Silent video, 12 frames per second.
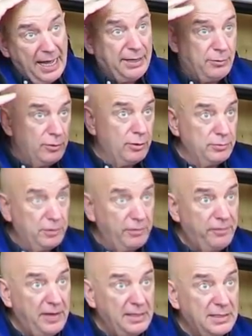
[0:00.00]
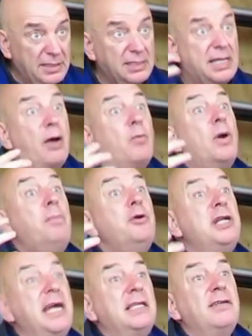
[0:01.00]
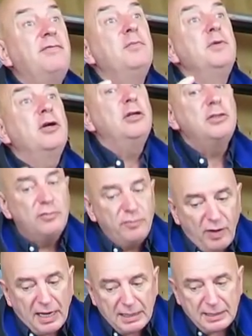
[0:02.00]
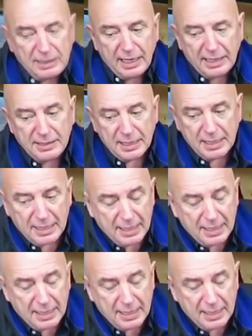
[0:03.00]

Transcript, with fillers: and around our face is that we're protected from the ultraviolet light.